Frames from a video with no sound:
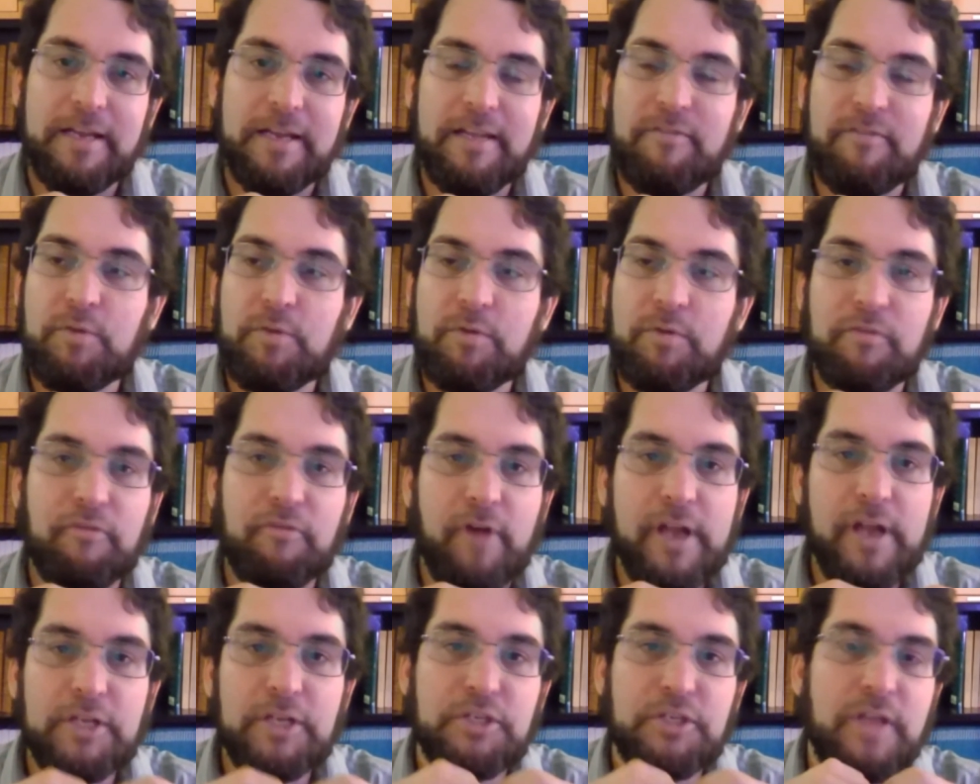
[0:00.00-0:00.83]
If you were
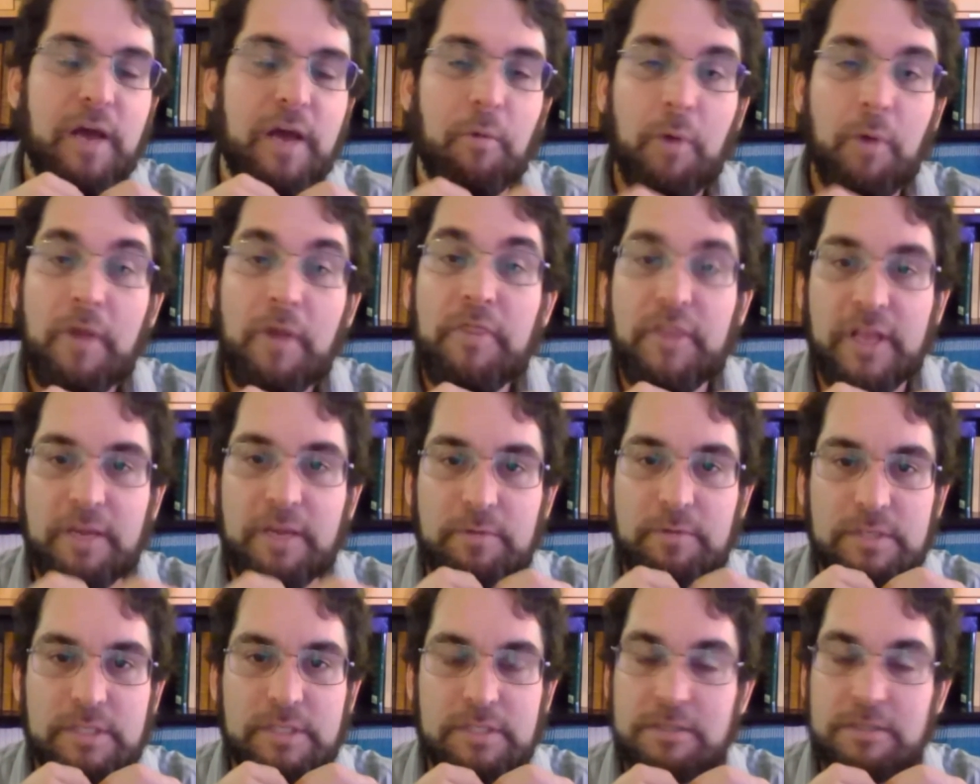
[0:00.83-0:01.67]
French, that one thing
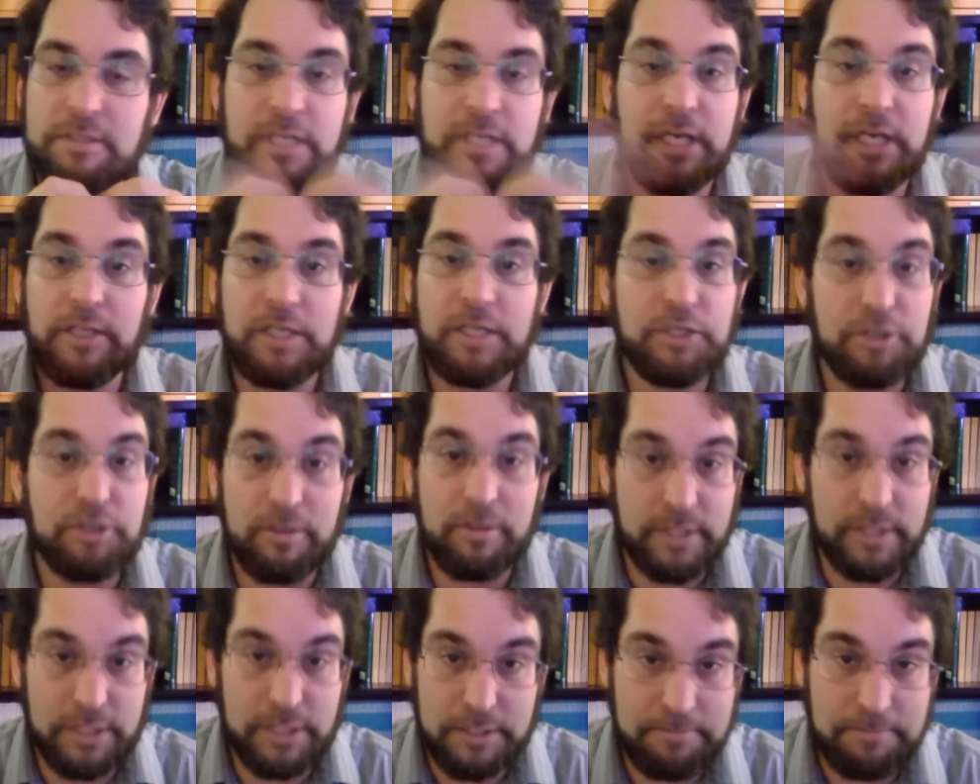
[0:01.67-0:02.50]
was killing
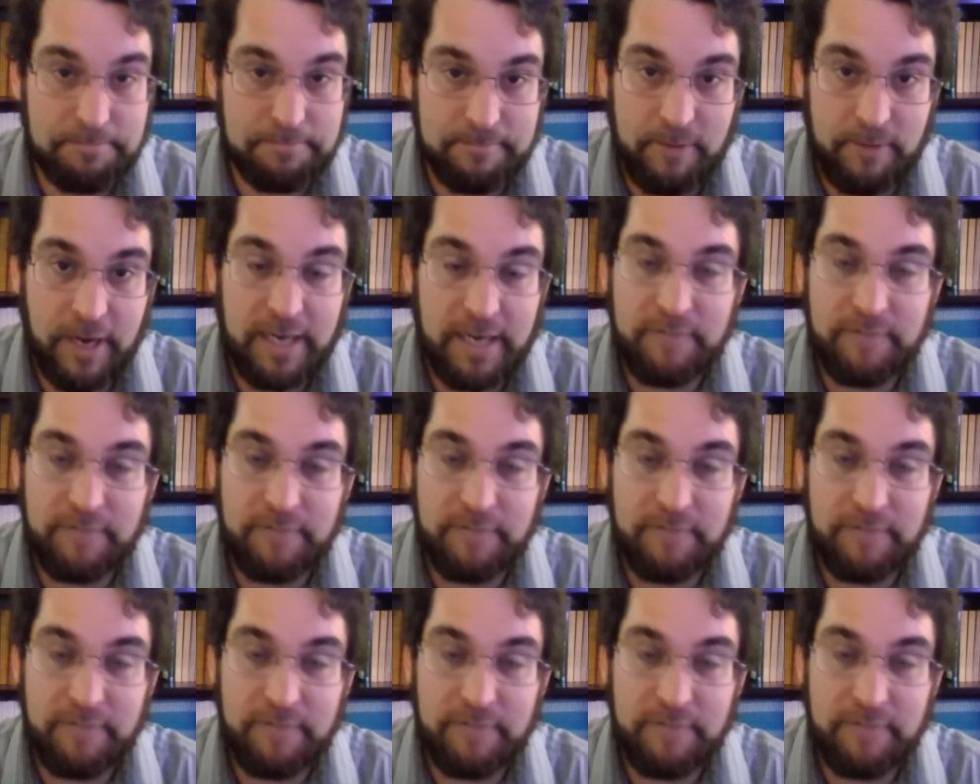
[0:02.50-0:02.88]
Germans, right?